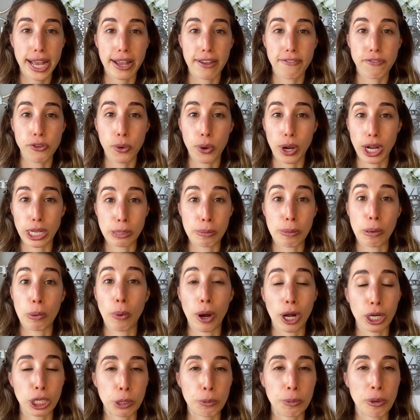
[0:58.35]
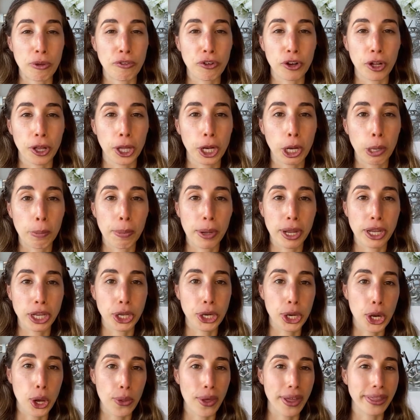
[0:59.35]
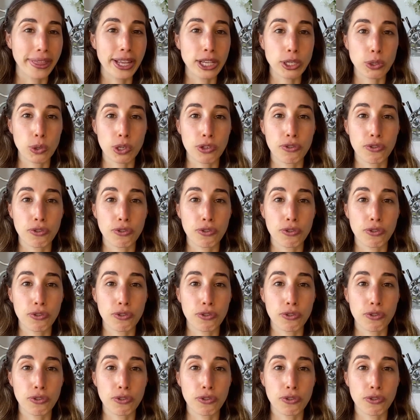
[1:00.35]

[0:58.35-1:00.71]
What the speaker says: If you guys have been watching me for a little bit, you know that this was